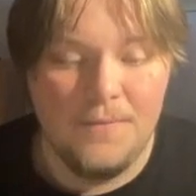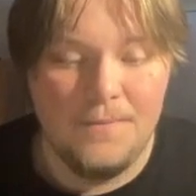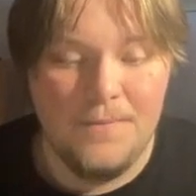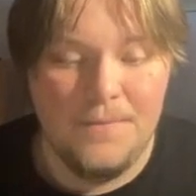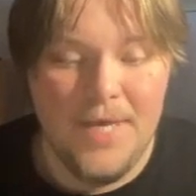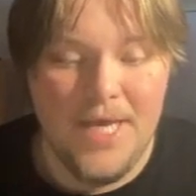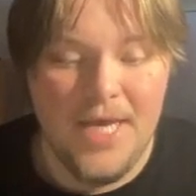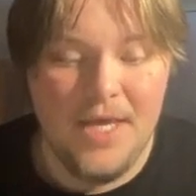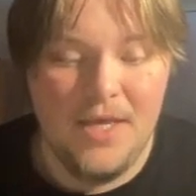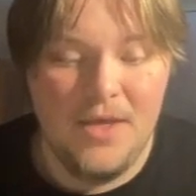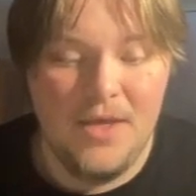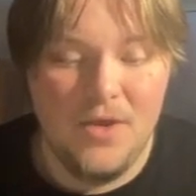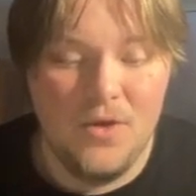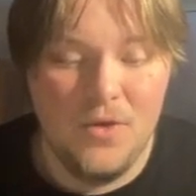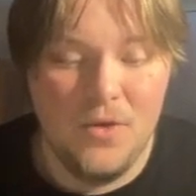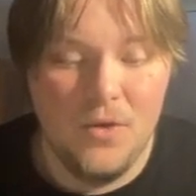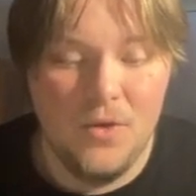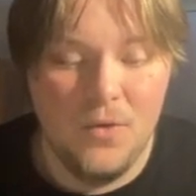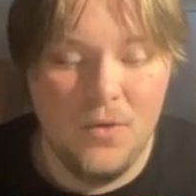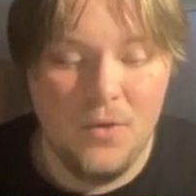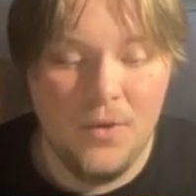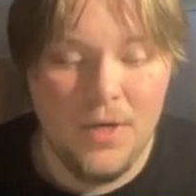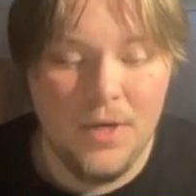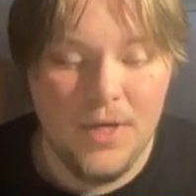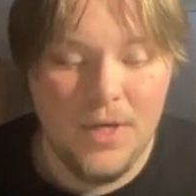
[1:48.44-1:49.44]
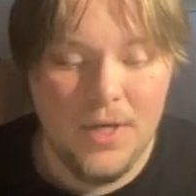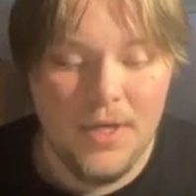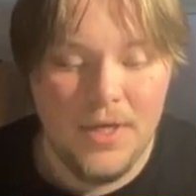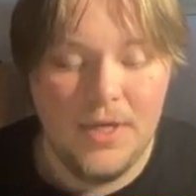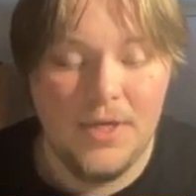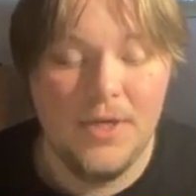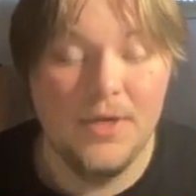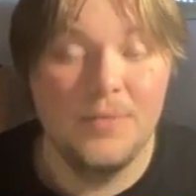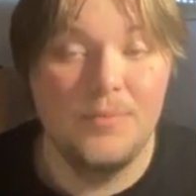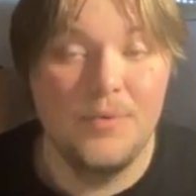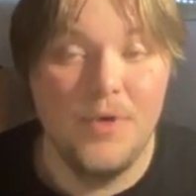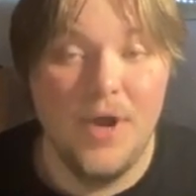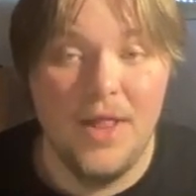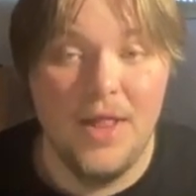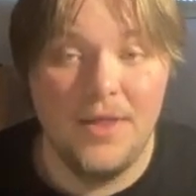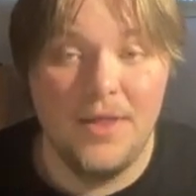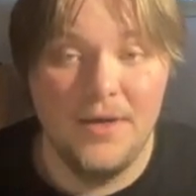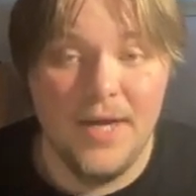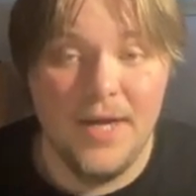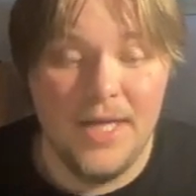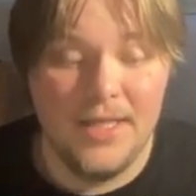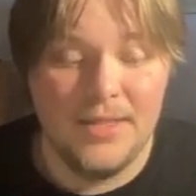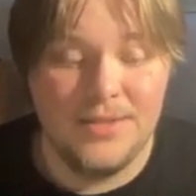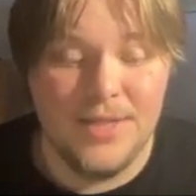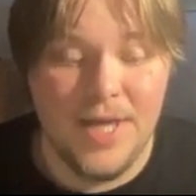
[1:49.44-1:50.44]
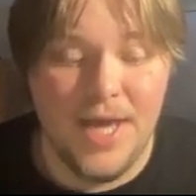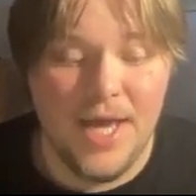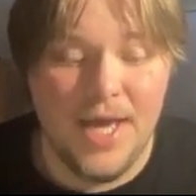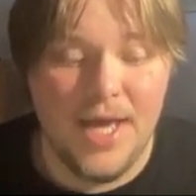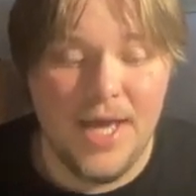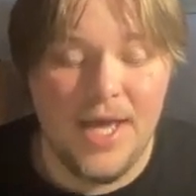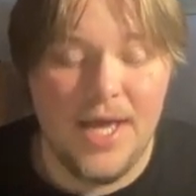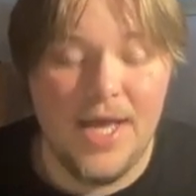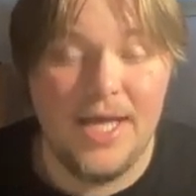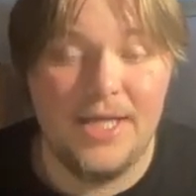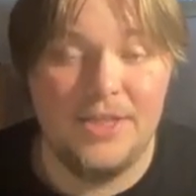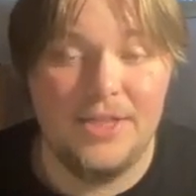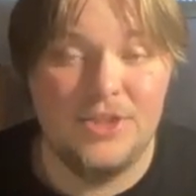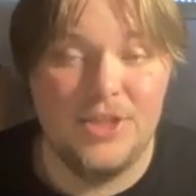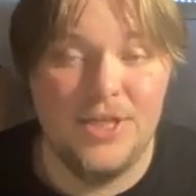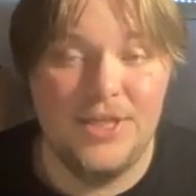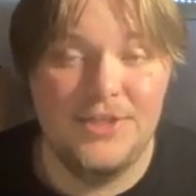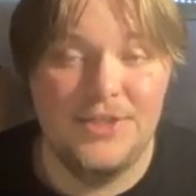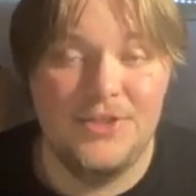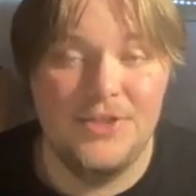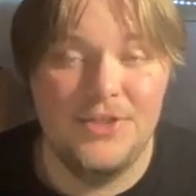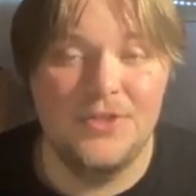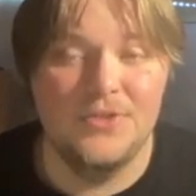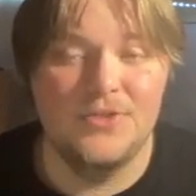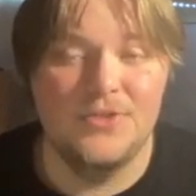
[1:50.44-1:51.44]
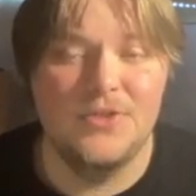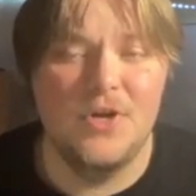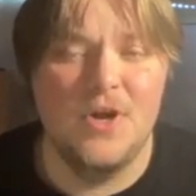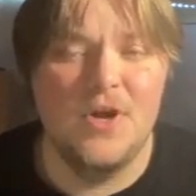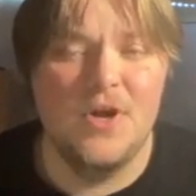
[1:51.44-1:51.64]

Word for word: me, you, your brother Isaiah, and Jake Jones are